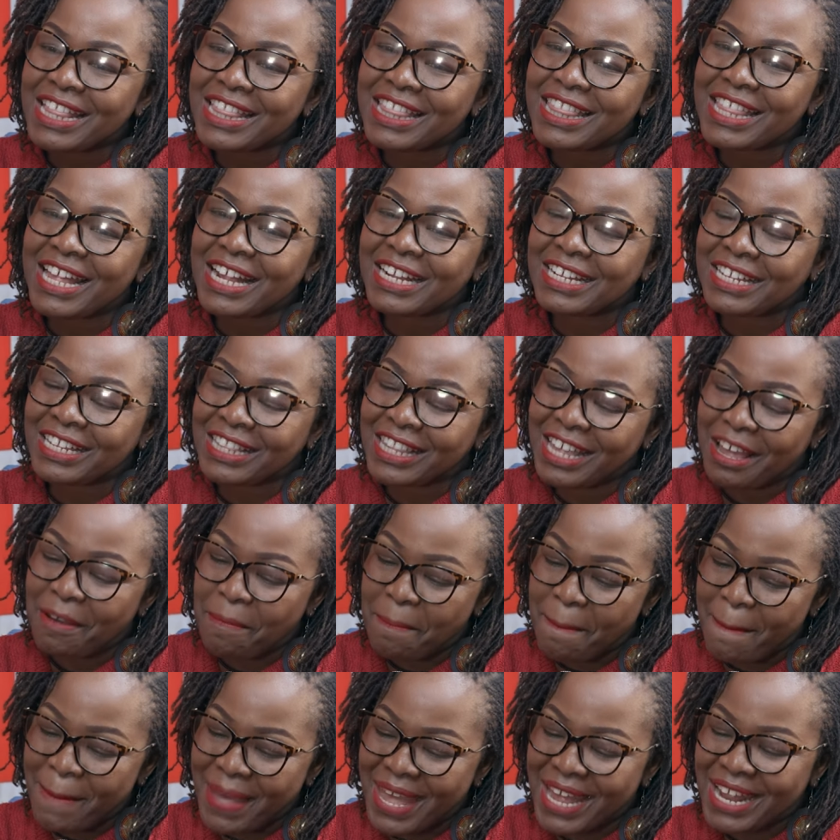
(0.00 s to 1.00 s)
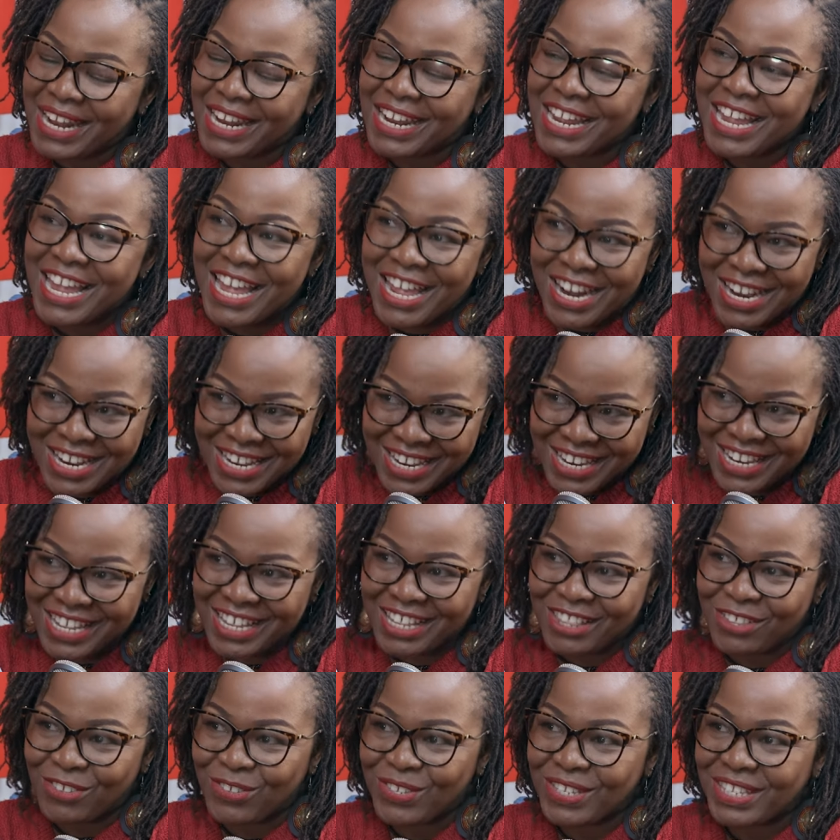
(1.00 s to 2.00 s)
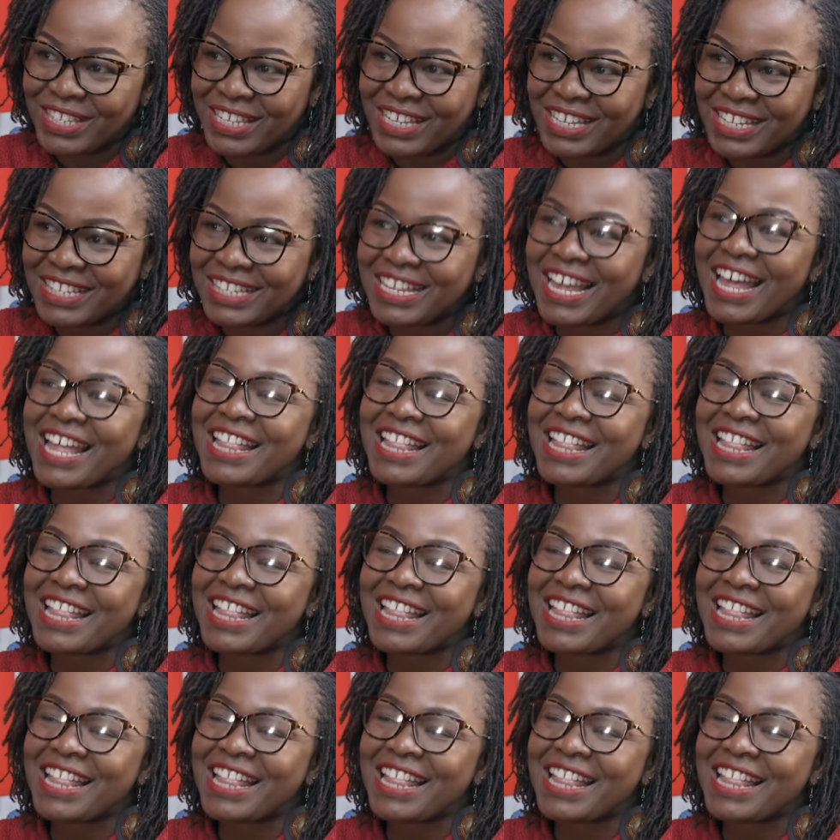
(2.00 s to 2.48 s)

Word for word: that there are men reading those things